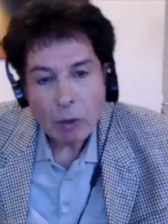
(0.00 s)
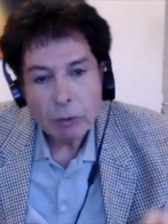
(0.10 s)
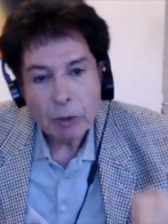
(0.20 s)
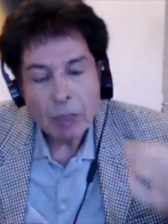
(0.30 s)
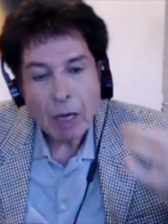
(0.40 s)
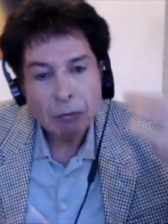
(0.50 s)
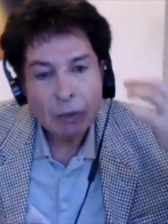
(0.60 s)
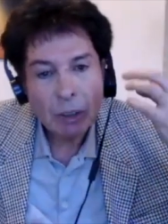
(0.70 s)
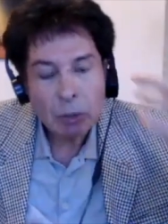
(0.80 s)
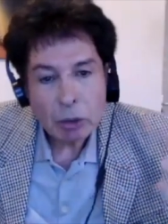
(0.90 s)
we have
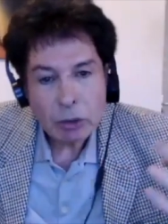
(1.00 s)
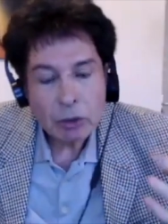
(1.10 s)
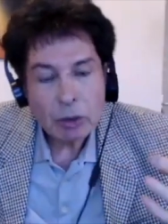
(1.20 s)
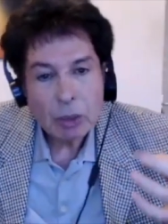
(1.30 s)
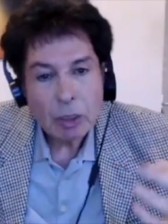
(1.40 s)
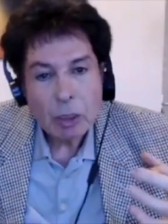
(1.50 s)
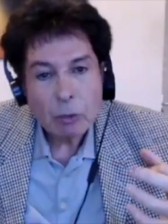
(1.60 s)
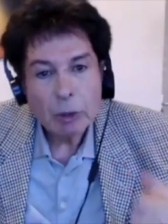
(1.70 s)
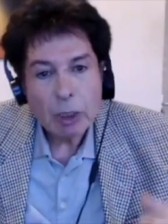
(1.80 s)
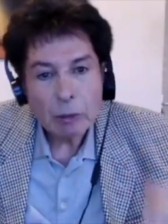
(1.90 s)
hypocrisy,
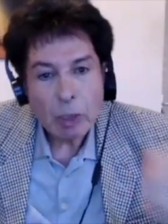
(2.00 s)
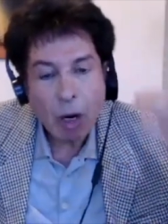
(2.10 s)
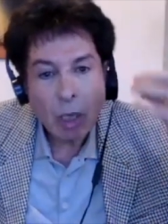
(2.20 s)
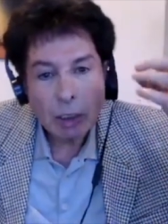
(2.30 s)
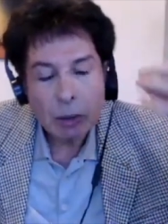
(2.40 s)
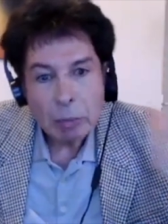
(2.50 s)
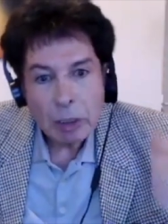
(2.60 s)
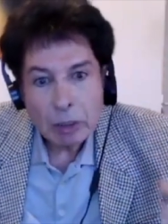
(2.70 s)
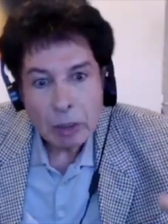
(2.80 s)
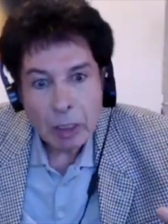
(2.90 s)
we have
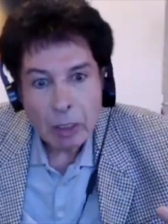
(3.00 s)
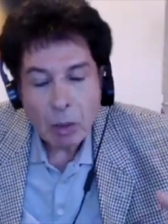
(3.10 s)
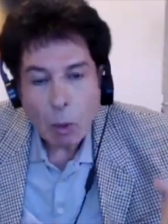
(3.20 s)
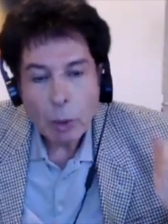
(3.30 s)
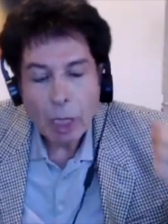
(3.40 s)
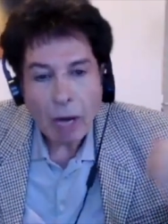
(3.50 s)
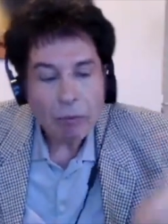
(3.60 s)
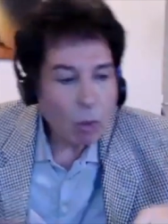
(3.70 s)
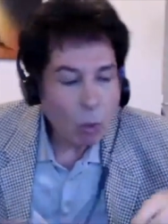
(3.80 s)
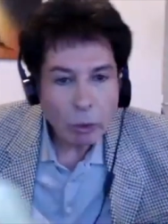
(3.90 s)
arguability, we have
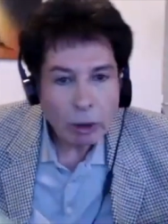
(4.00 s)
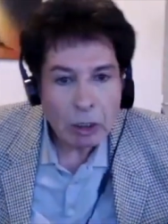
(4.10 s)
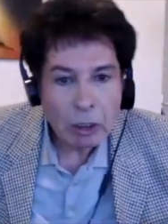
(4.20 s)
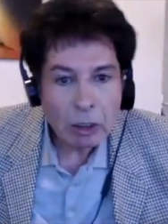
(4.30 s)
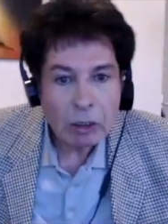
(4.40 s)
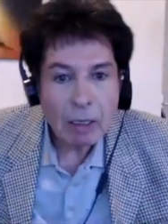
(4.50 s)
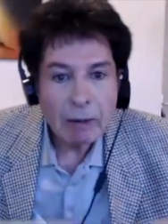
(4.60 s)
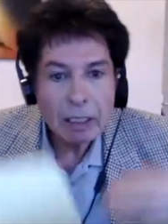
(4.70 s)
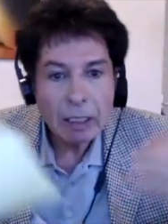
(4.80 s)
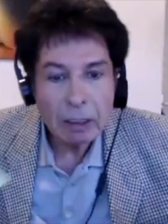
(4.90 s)
all these
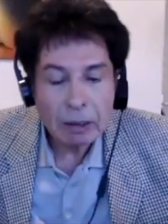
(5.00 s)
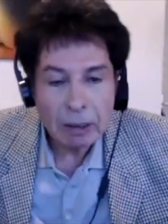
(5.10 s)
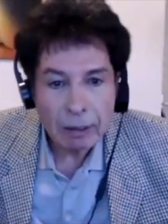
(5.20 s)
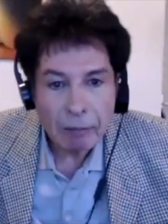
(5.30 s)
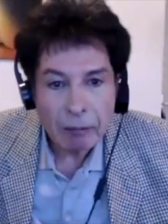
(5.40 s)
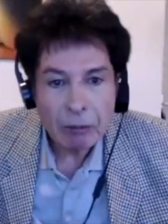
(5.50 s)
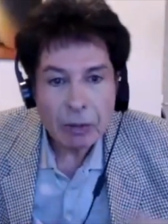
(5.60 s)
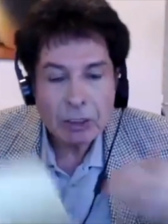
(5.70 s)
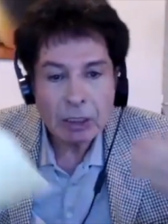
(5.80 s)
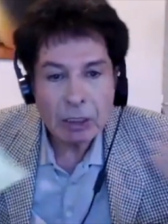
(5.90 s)
negative
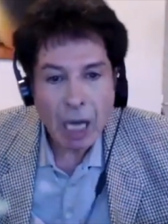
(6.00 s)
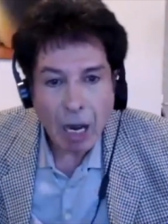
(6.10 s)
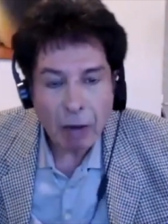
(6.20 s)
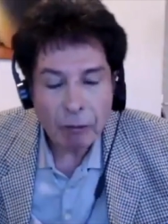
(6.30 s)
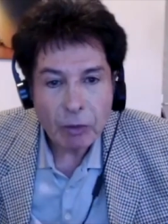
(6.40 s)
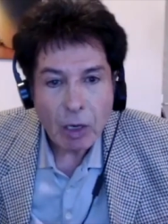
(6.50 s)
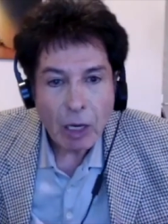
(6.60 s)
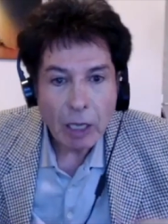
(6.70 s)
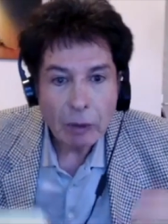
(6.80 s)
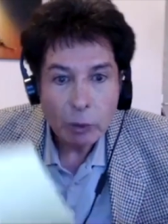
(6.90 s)
stuff.
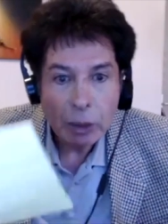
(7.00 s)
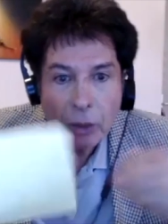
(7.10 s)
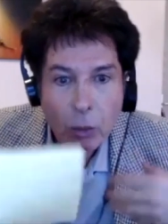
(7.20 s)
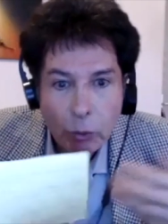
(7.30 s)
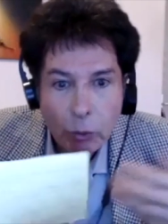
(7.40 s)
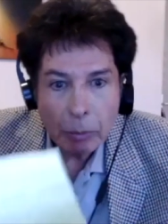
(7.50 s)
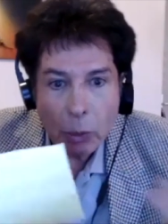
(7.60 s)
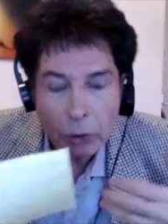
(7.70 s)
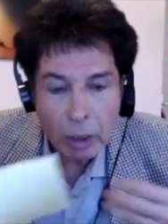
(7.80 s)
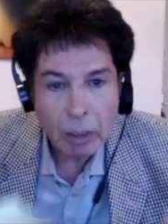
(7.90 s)
And we know, we
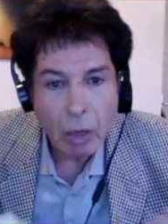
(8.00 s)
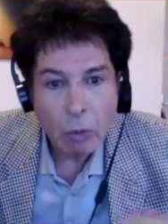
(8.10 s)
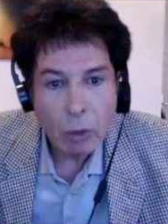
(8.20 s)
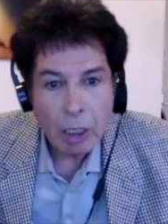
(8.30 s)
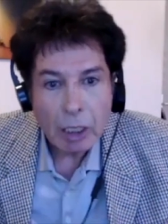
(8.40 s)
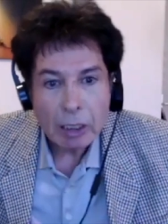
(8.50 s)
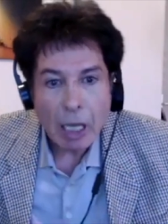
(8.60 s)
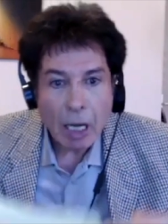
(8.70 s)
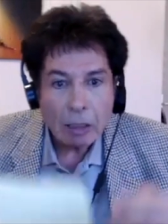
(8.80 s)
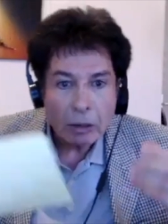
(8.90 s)
both know
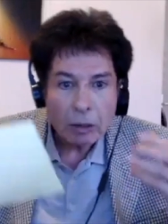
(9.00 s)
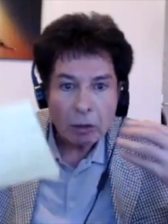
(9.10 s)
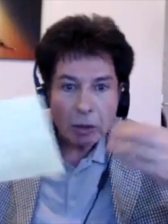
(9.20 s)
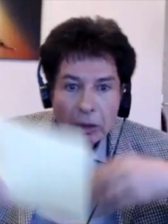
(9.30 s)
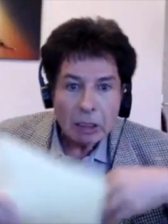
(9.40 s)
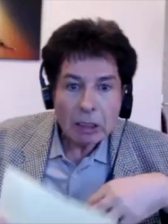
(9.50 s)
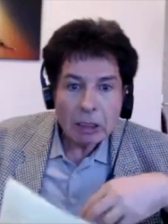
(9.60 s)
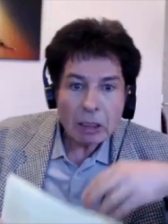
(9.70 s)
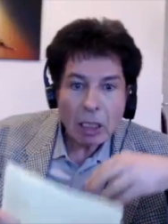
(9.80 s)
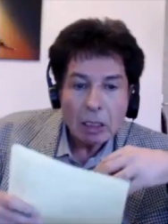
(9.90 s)
that
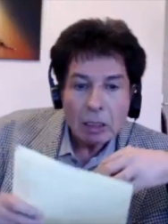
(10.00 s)
is